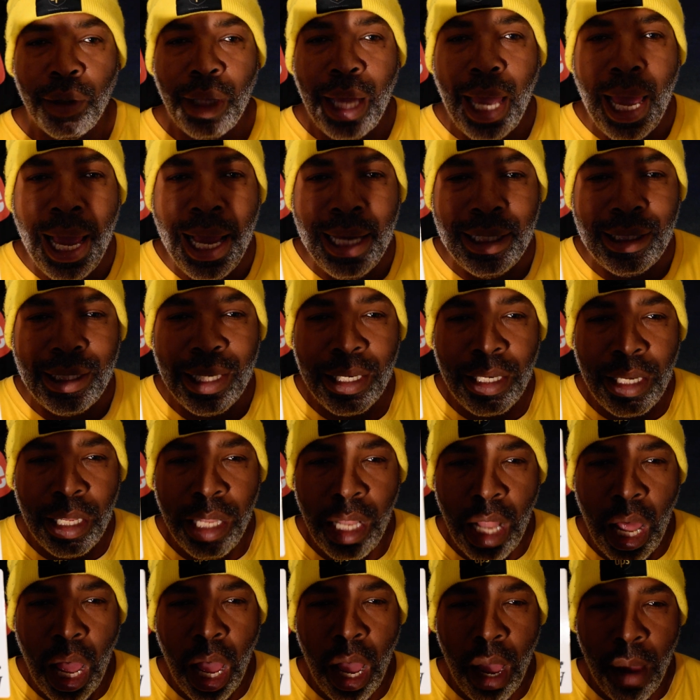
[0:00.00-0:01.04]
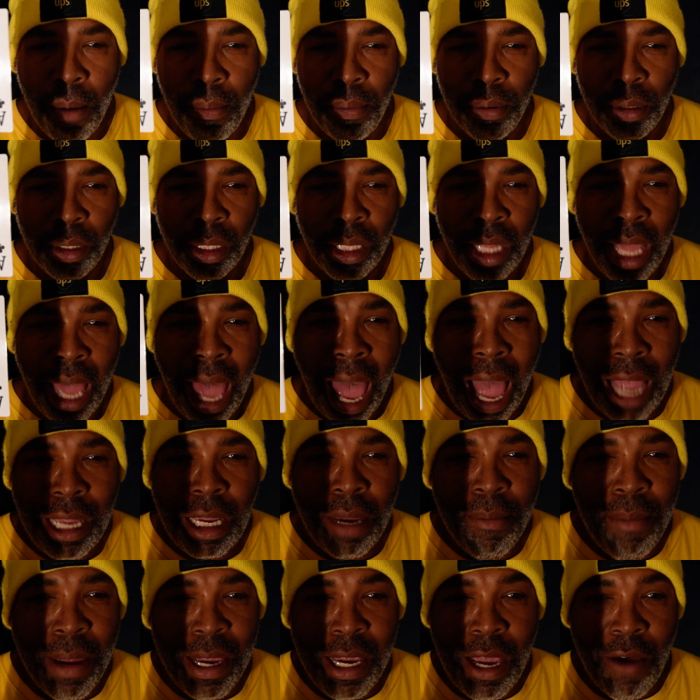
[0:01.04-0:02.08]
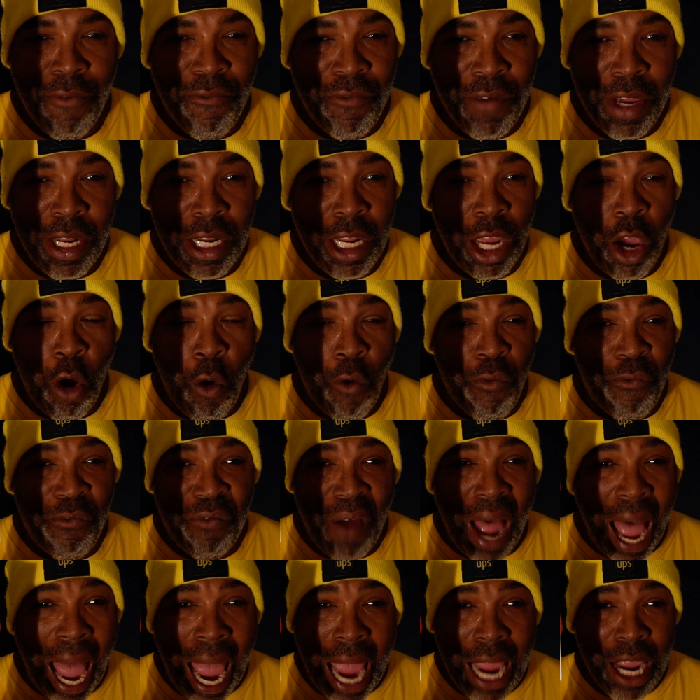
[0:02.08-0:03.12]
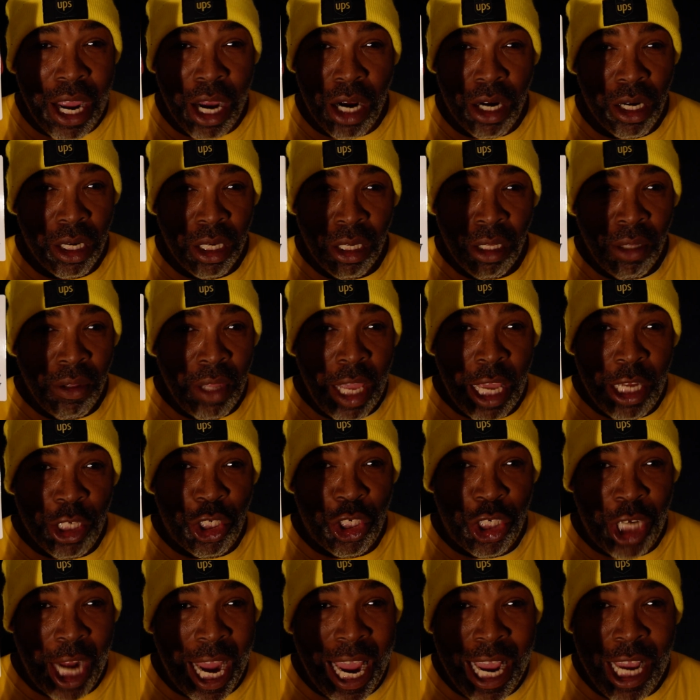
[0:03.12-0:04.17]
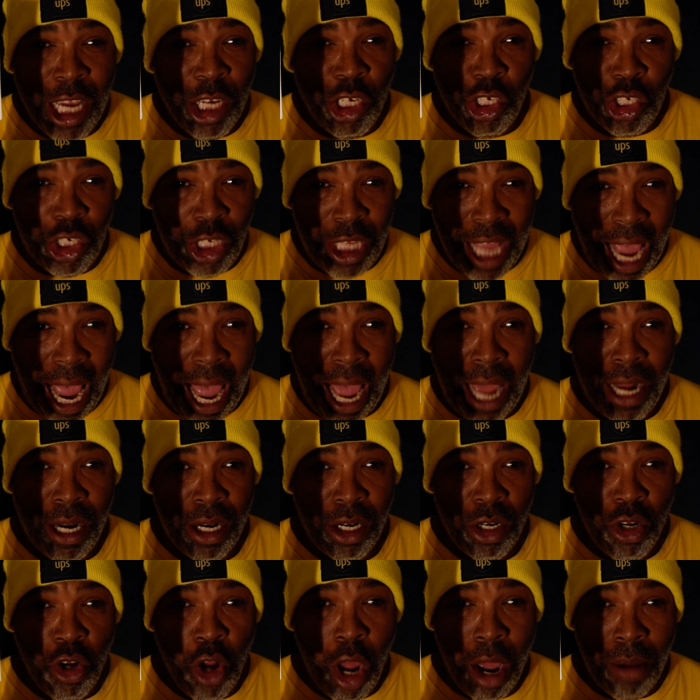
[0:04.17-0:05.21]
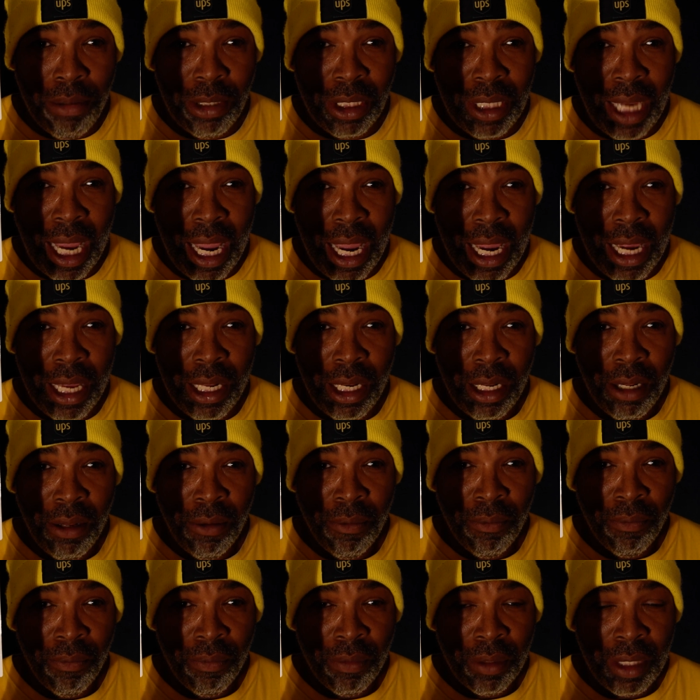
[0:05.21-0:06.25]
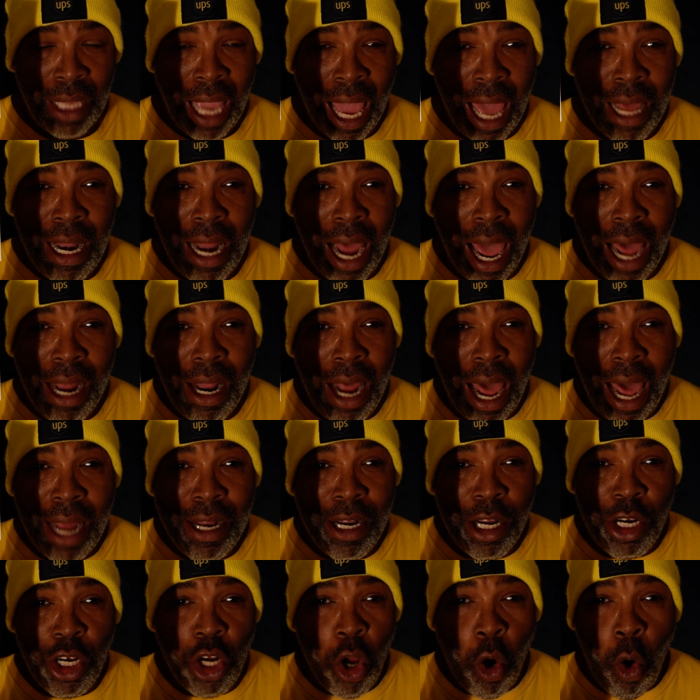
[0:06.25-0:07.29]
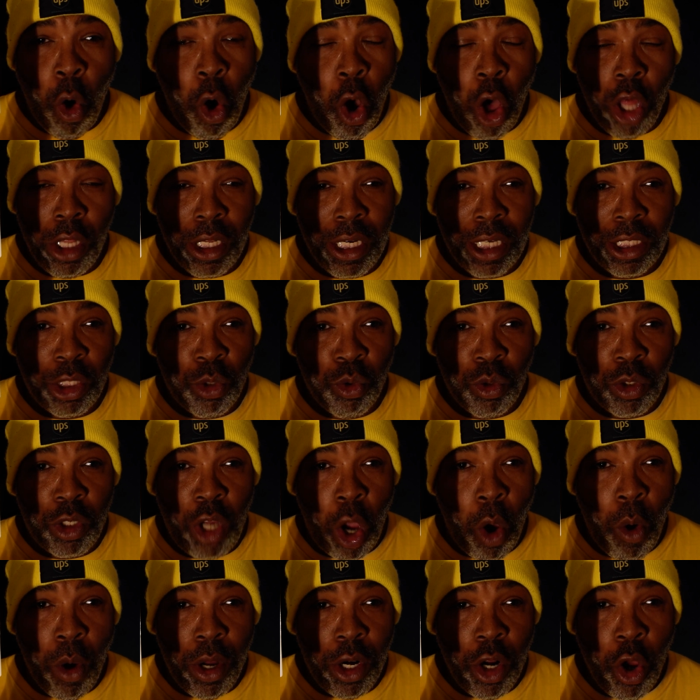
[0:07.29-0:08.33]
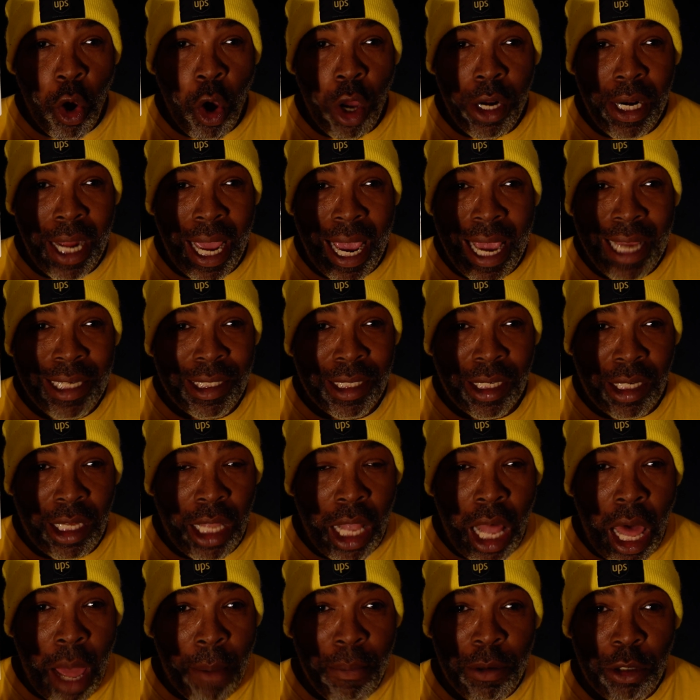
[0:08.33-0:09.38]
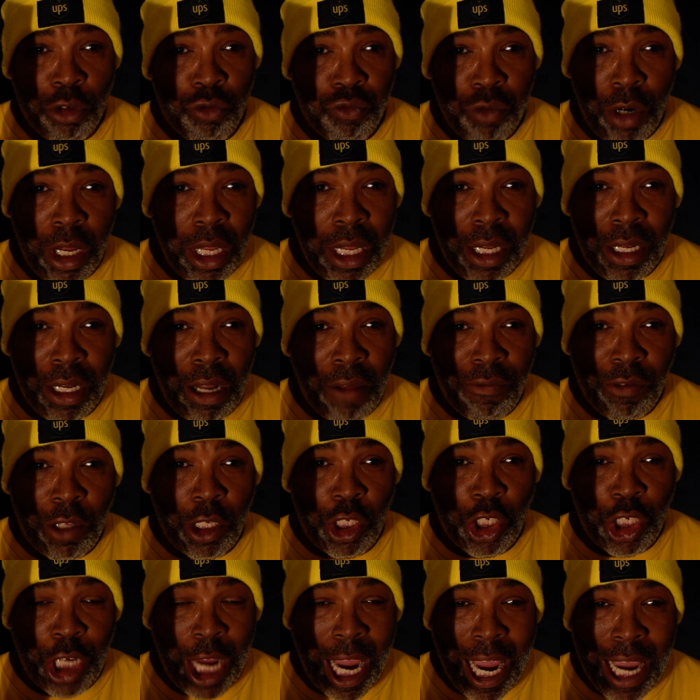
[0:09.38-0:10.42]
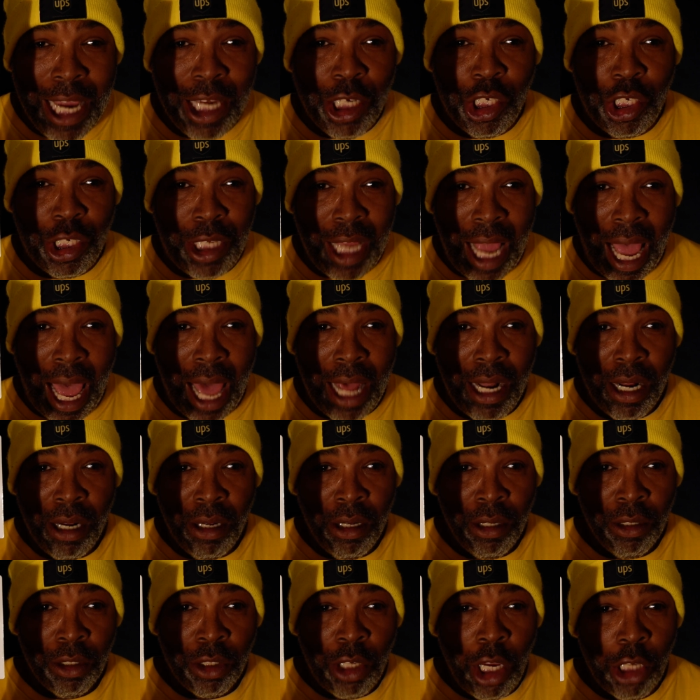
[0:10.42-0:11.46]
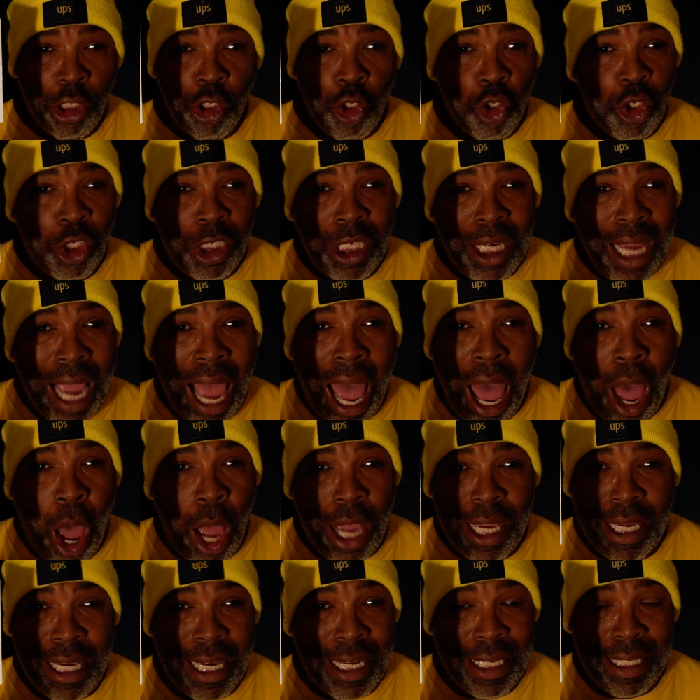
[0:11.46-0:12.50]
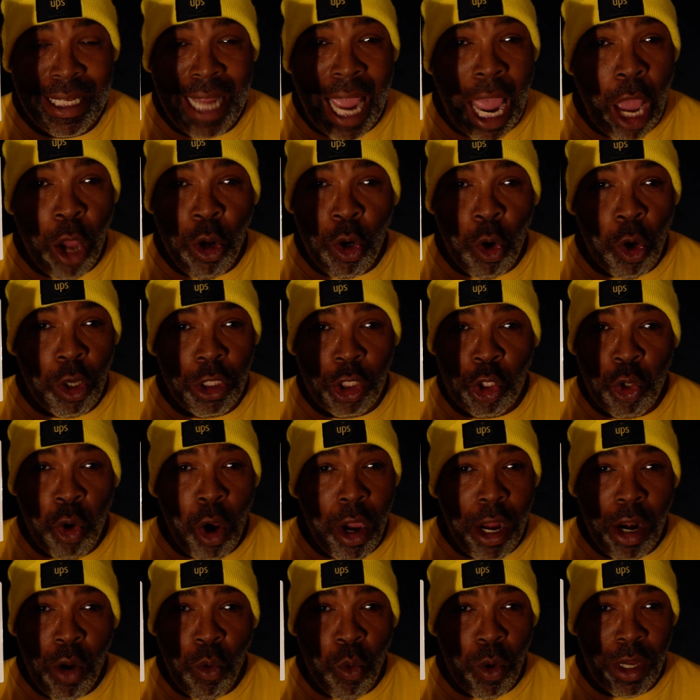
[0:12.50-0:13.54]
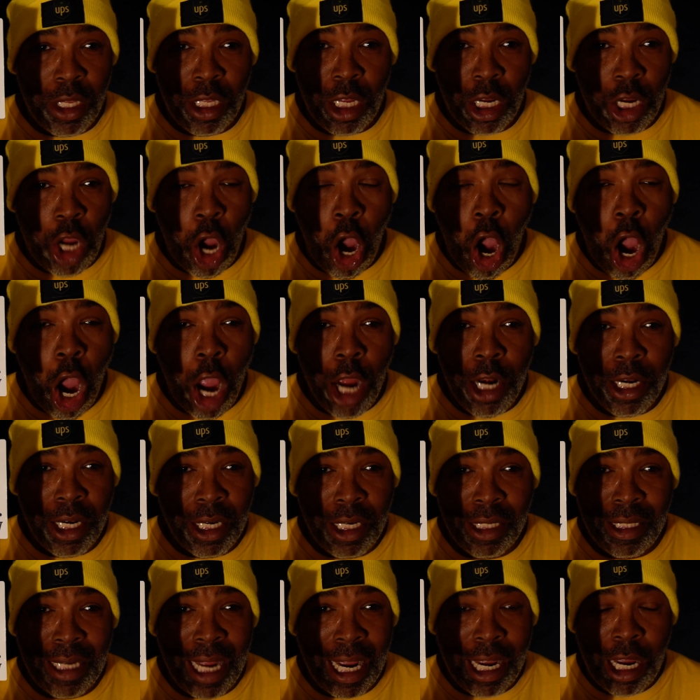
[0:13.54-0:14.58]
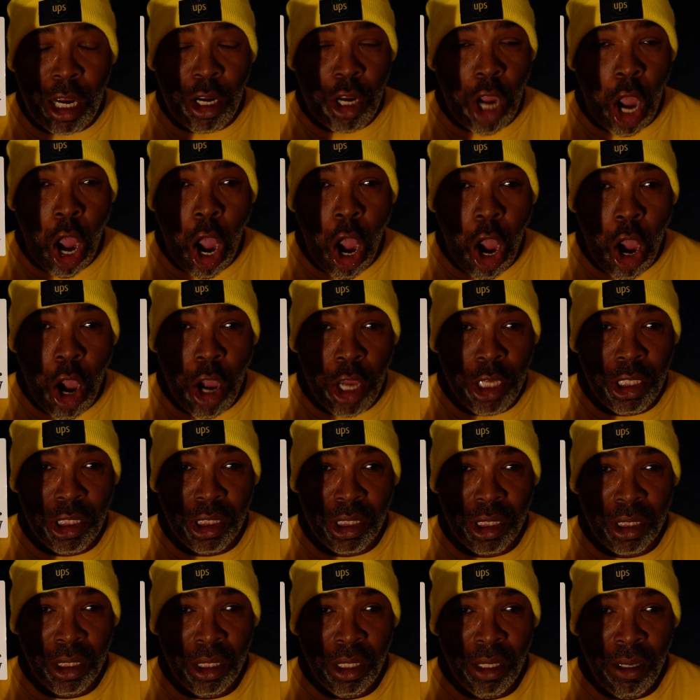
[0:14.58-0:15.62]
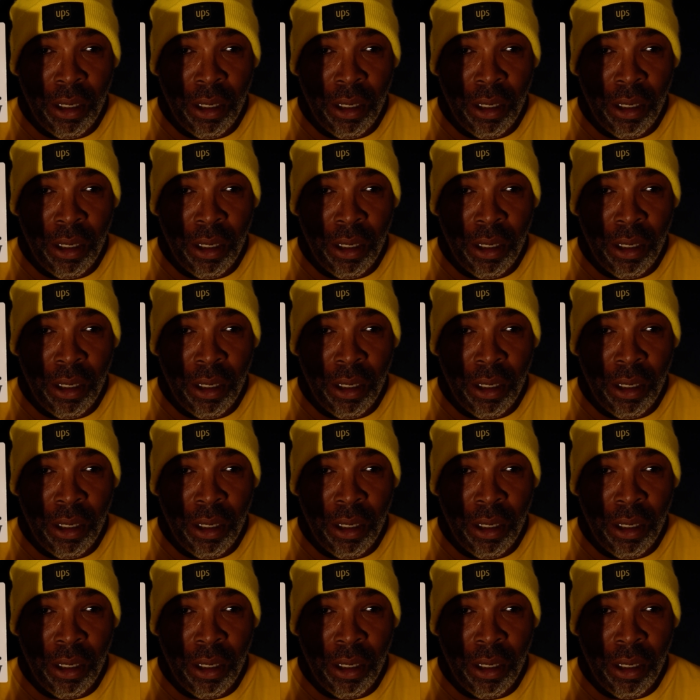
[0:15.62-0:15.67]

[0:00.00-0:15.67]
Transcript: Ace of Club. I can make a video fire and change that. You know what I'm saying? I didn't know all this was going on. The Ace of Club is real enough to change that. Because you see how I get down on Twitter with the deck of cards.